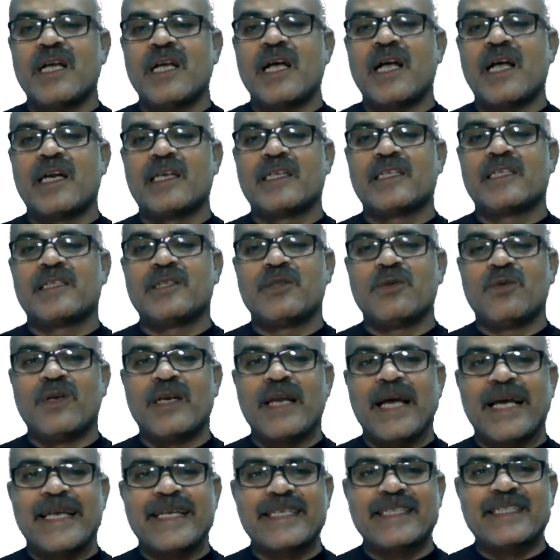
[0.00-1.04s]
And you
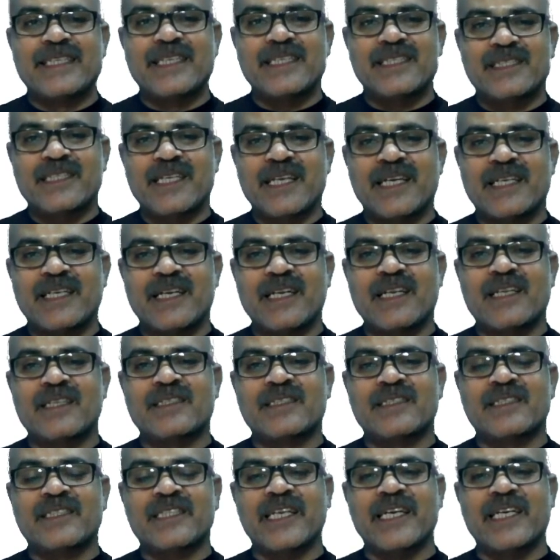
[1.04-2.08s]
like this channel,
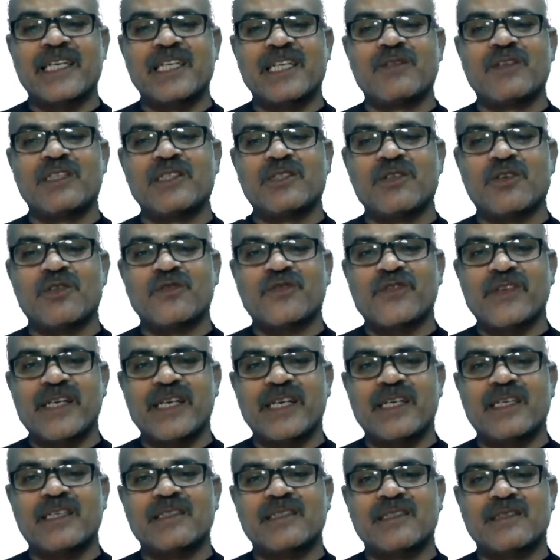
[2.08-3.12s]
share it with your
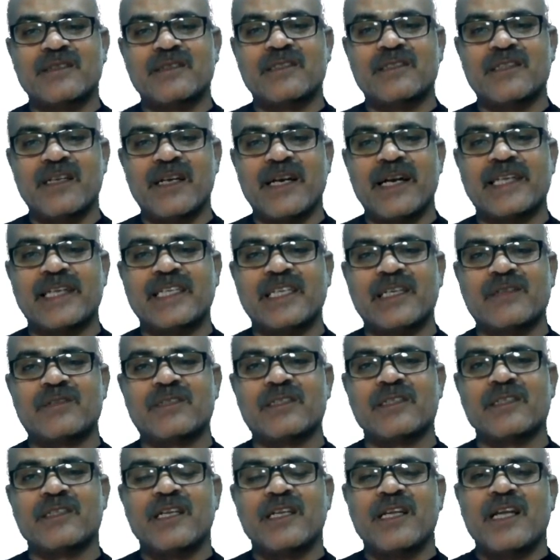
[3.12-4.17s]
friends,
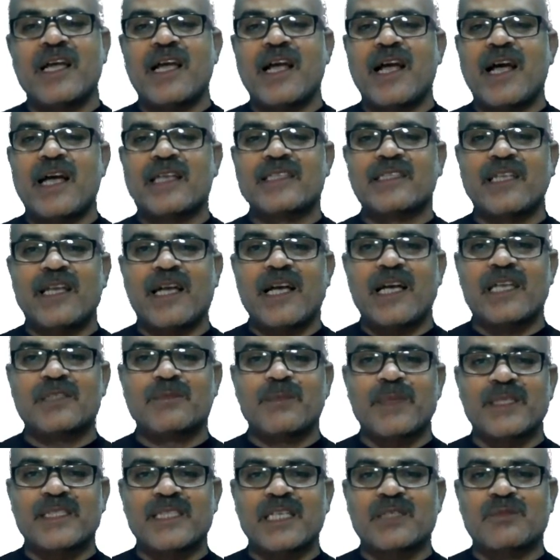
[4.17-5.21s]
relatives as
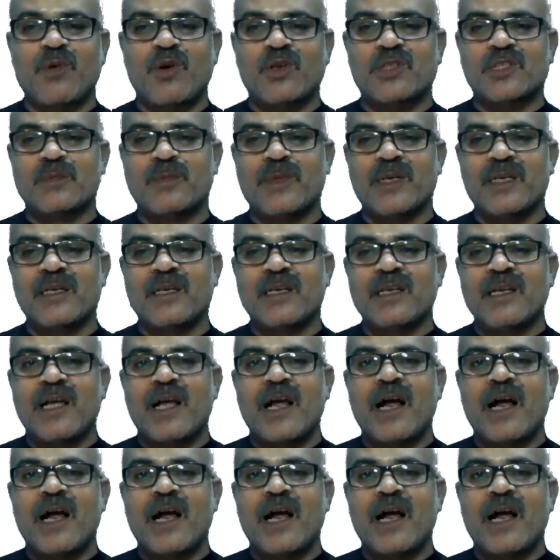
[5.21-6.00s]
much as possible,